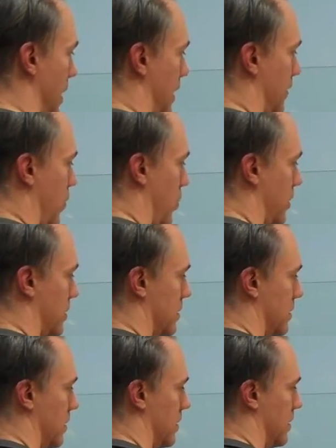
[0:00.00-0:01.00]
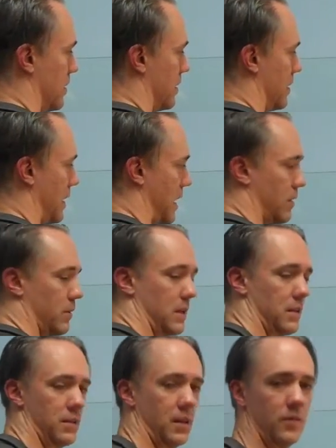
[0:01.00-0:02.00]
And of course, I don't
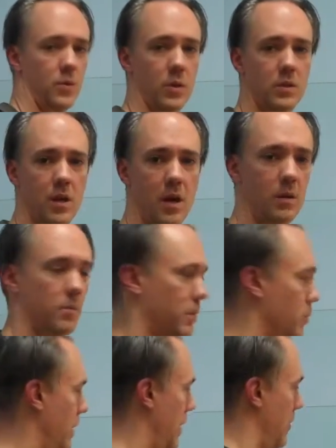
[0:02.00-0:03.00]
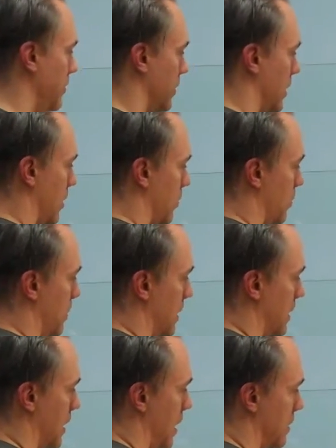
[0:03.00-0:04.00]
need to give you a ton, but right after here would
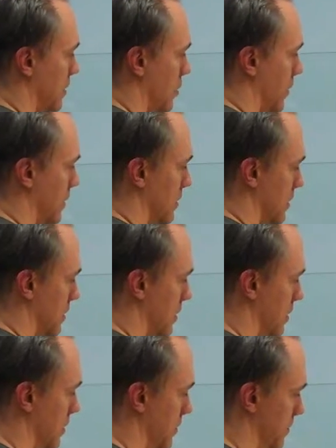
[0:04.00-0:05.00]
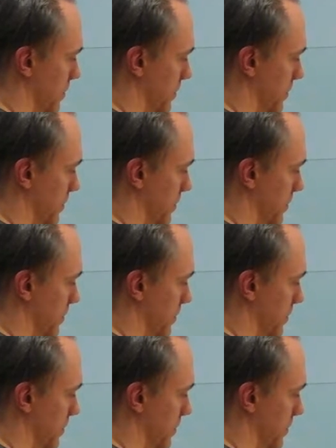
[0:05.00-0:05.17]
be consequences.